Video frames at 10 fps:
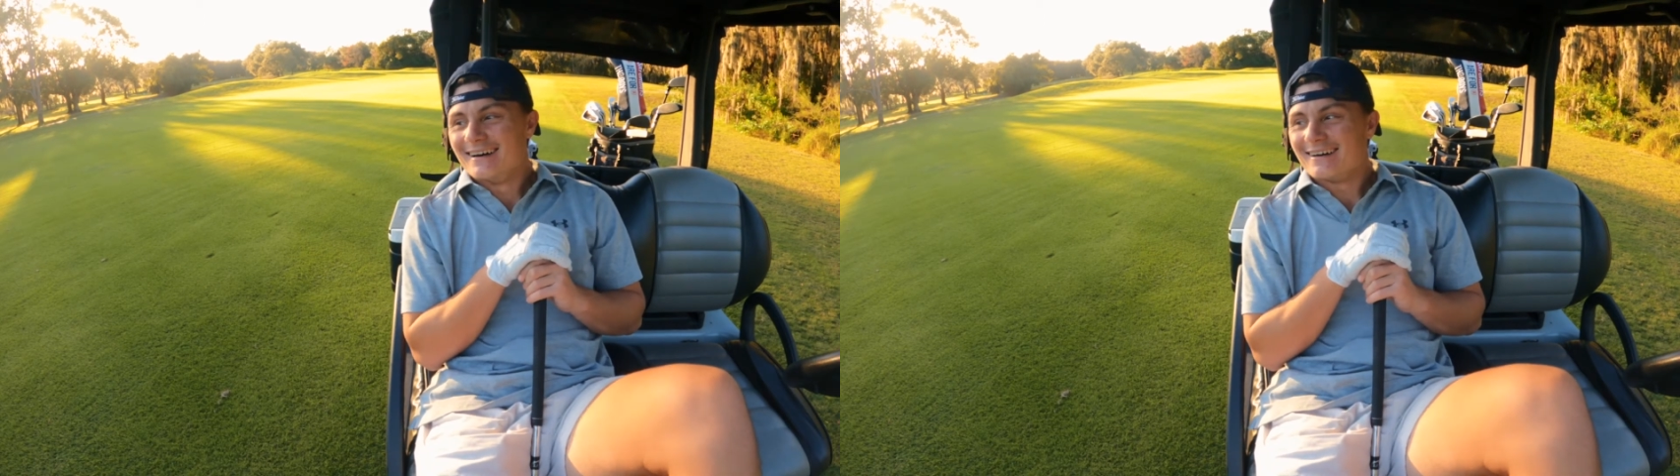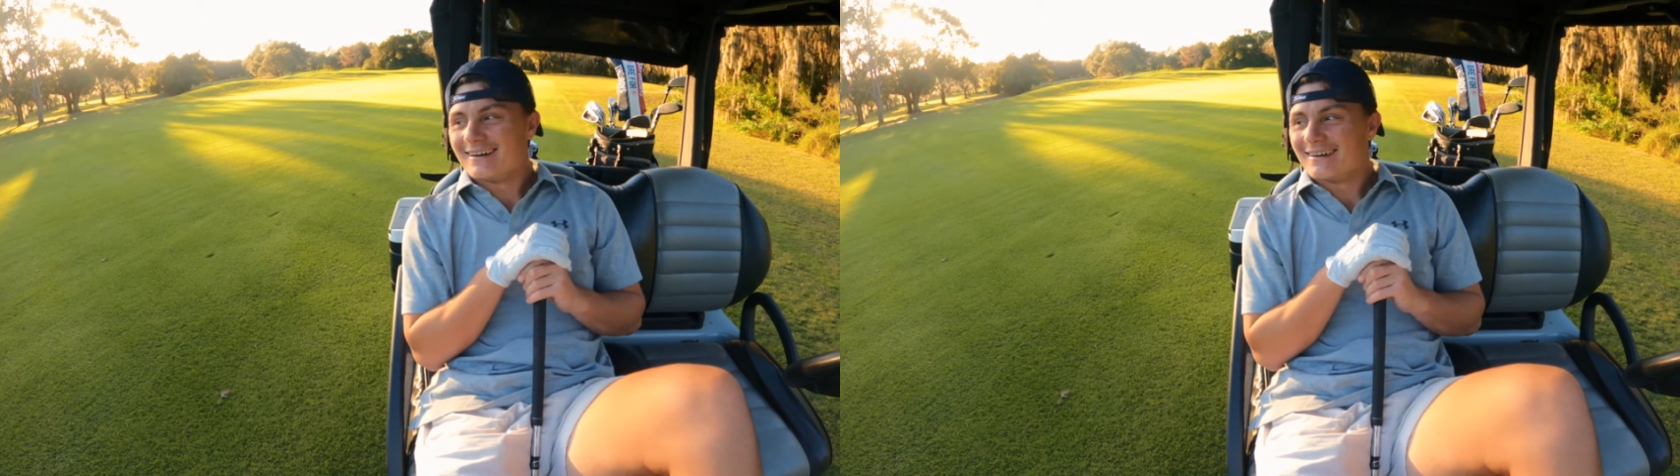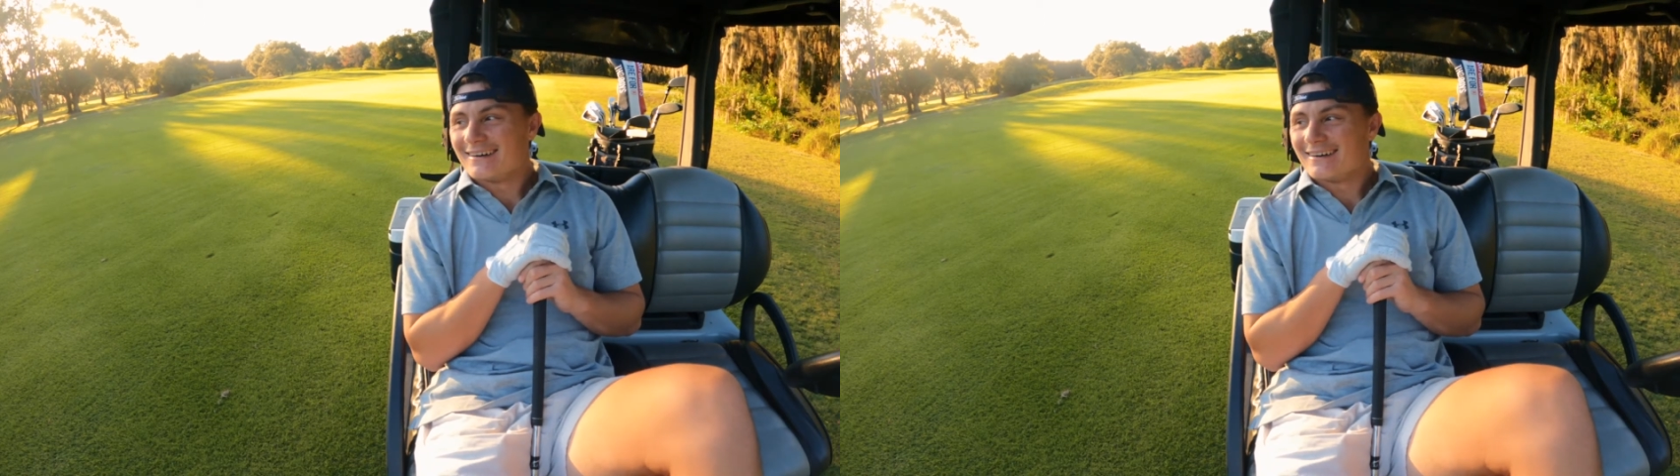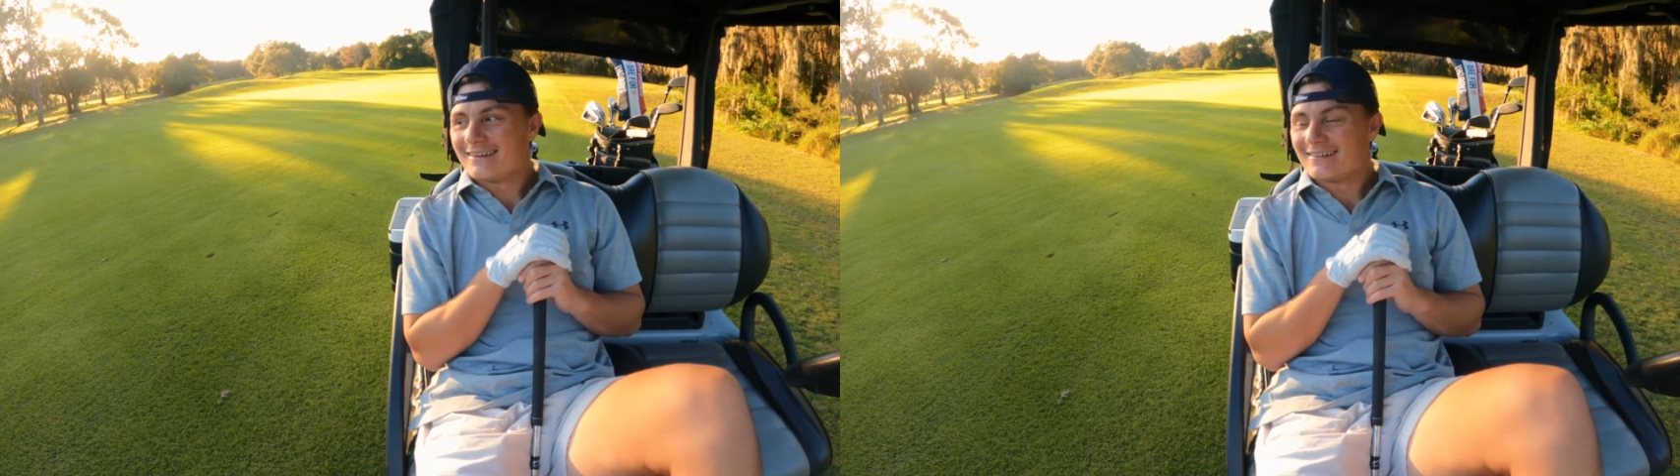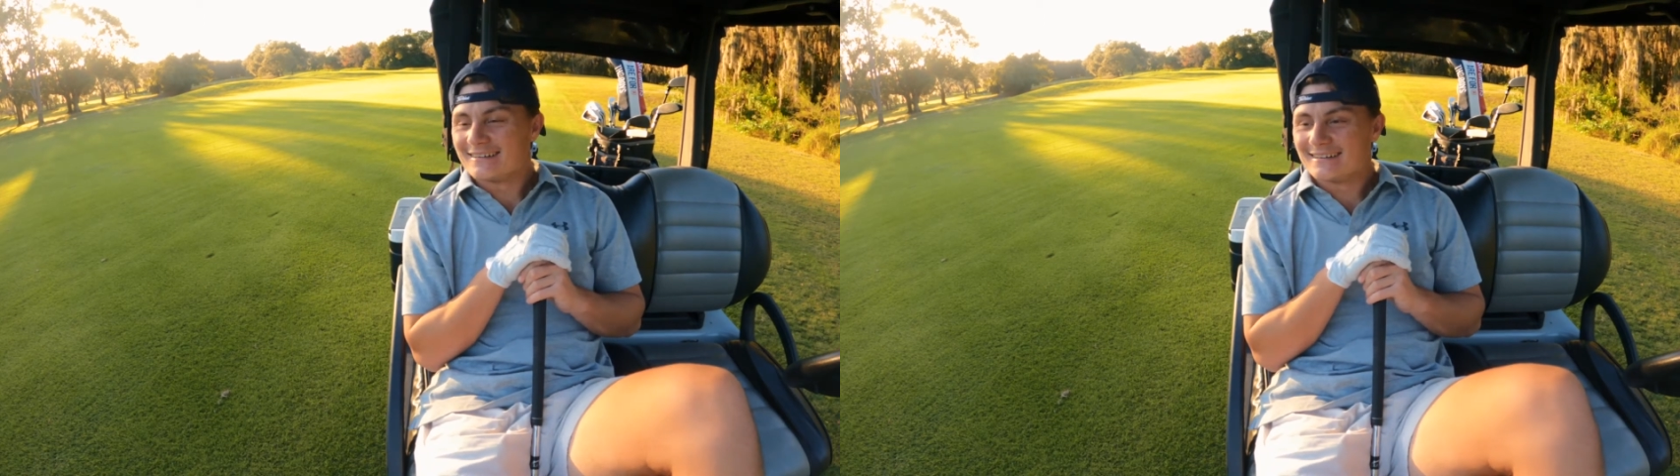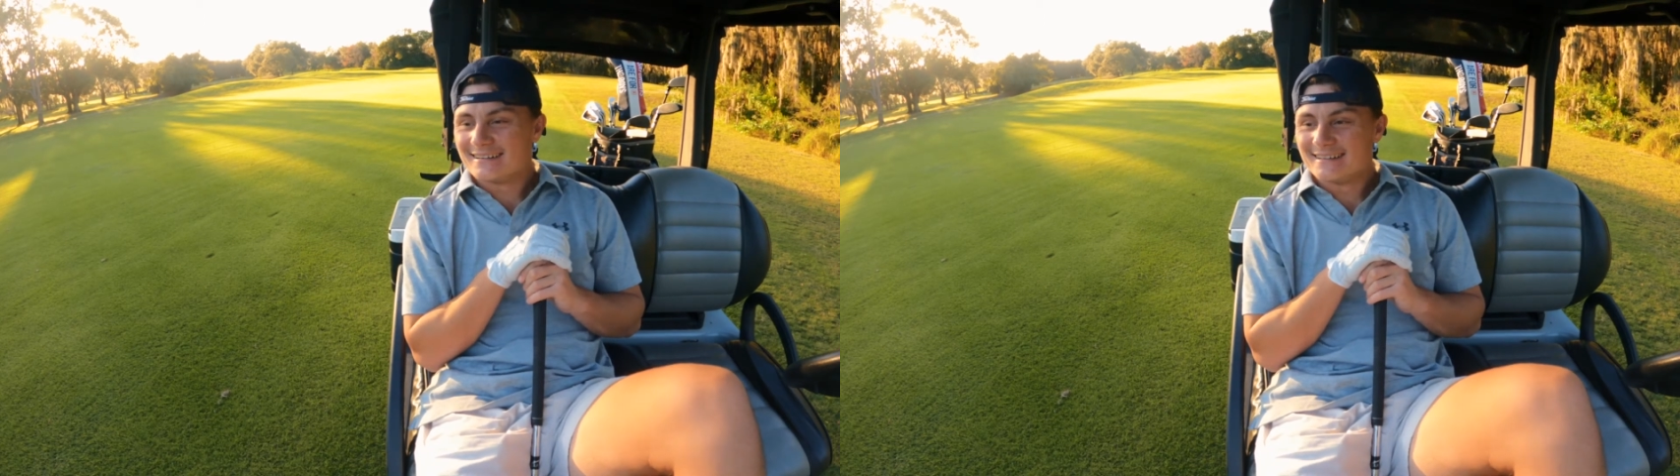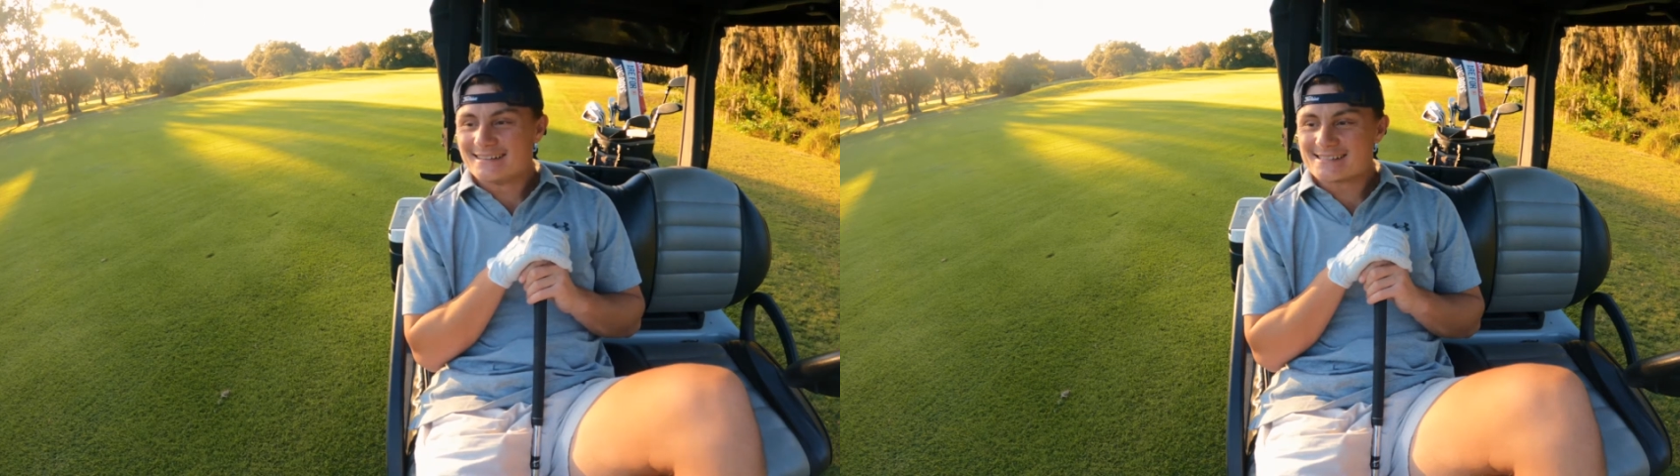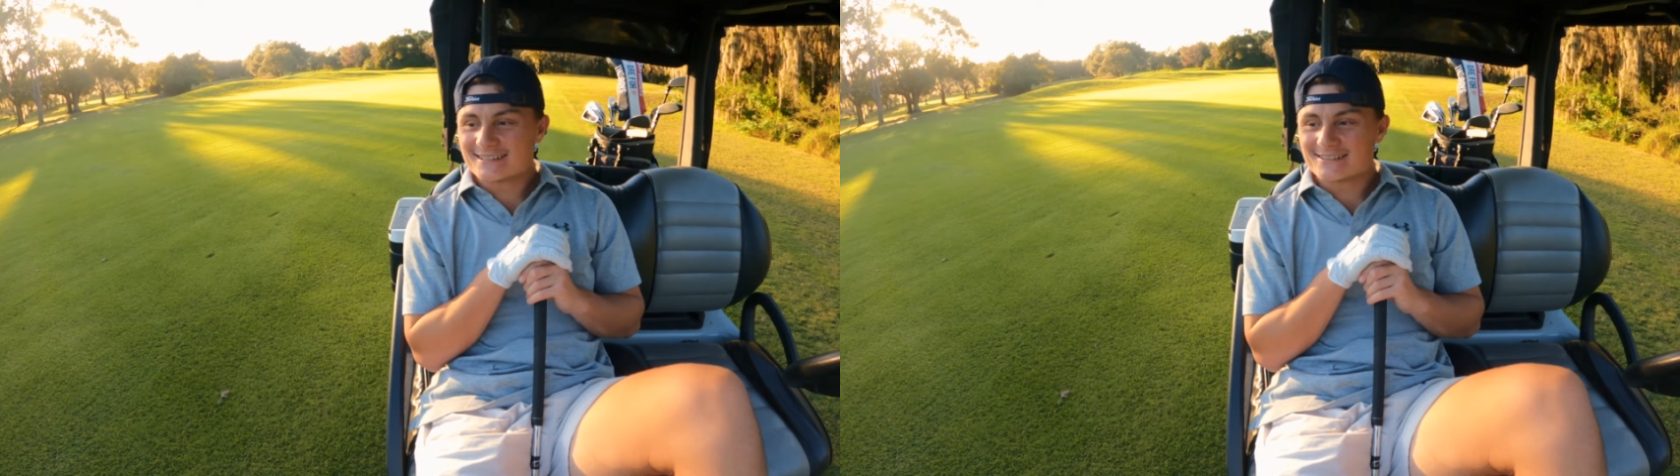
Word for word: oh, this is